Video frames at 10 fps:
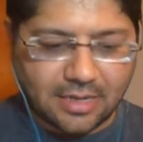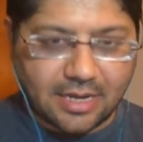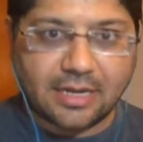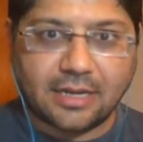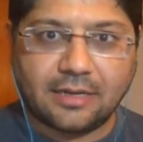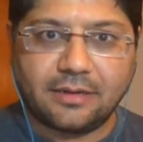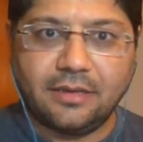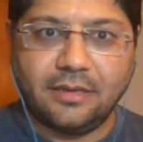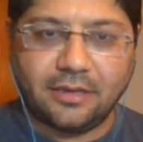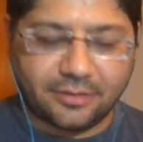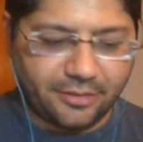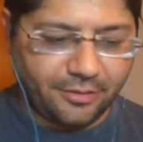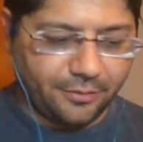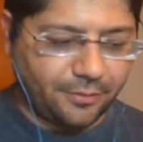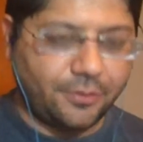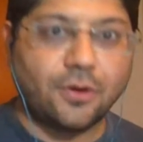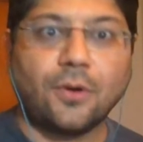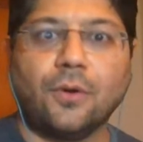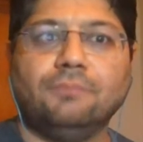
And here you go.